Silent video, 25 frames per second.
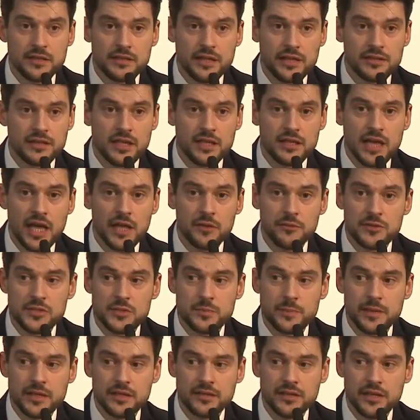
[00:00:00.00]

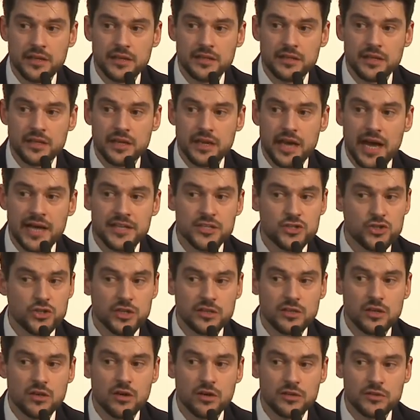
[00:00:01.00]
the
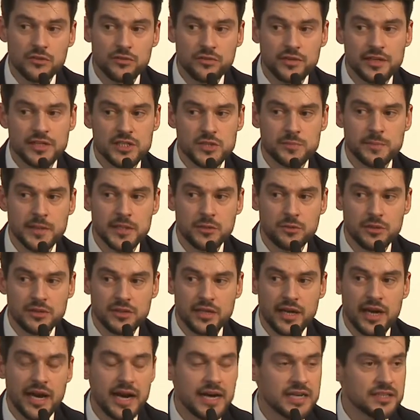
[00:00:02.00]
ancient conflicts between
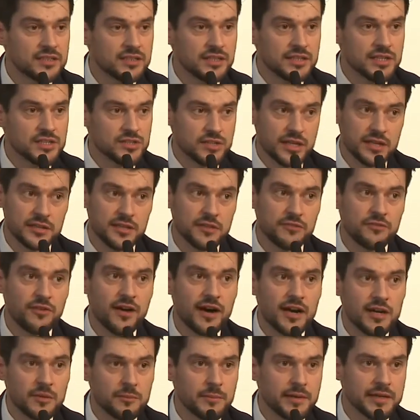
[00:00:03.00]
the herders and the
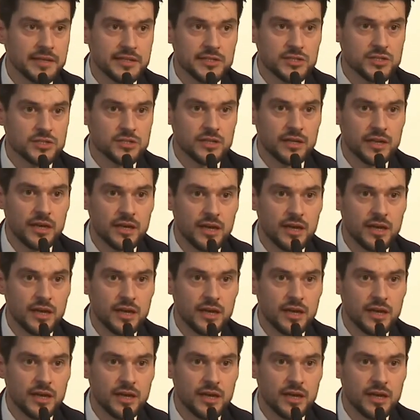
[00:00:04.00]
farmers.